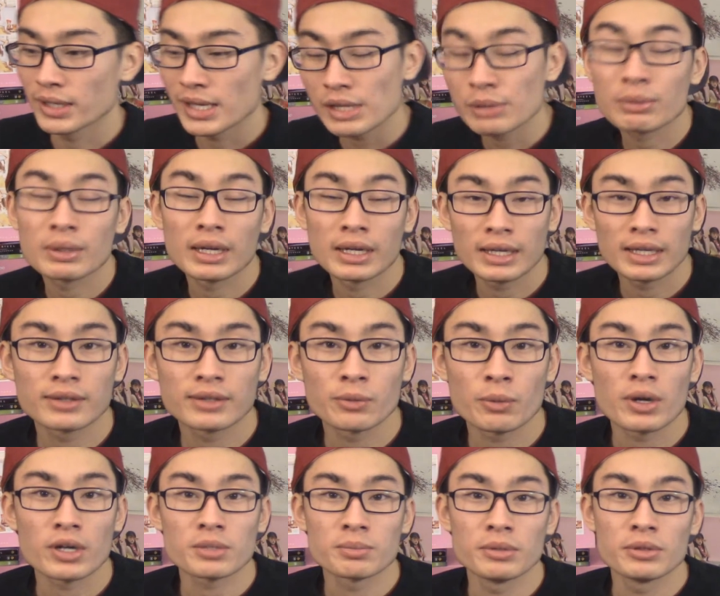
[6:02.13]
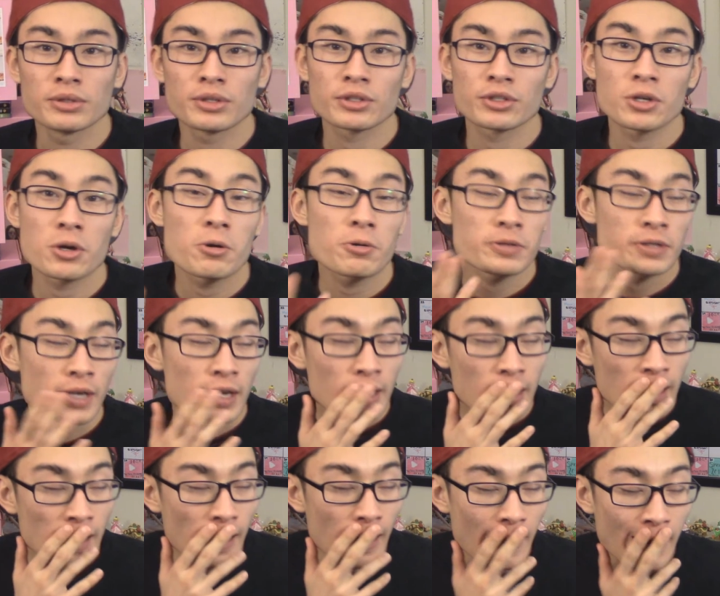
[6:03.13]
That's when I to watch music shows.
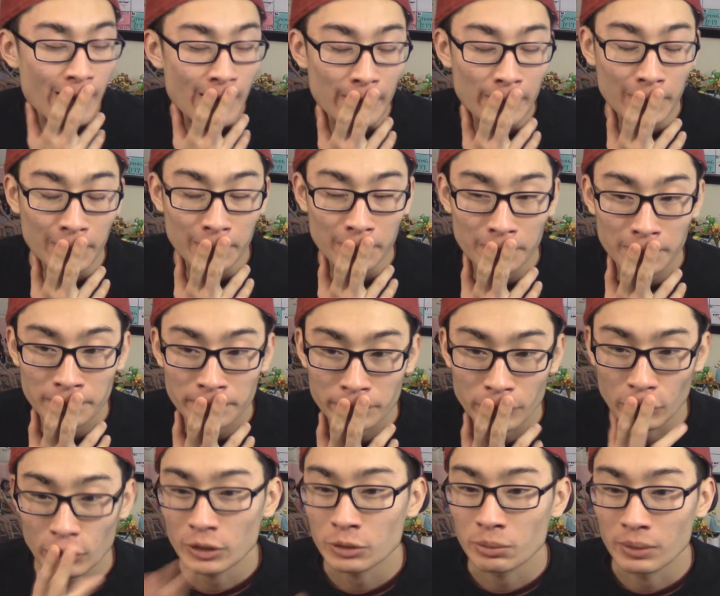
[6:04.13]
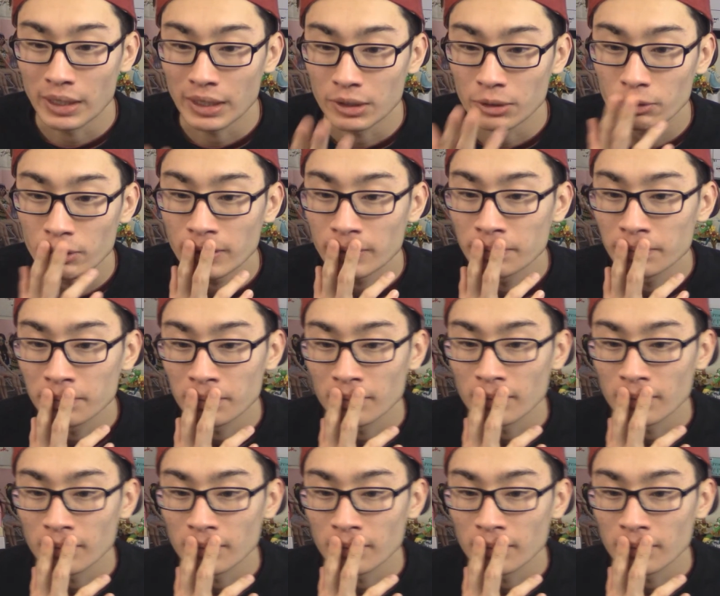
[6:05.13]
Or that's when I do it.